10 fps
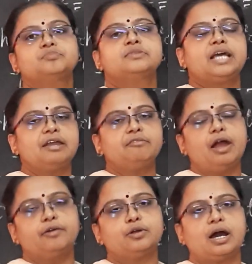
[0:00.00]
Then we
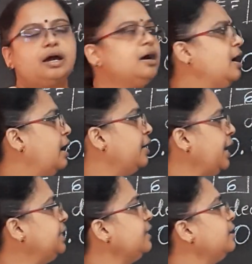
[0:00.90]
have to
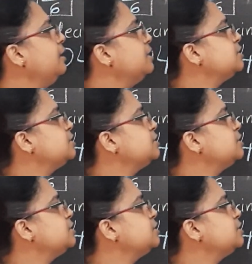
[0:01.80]
write the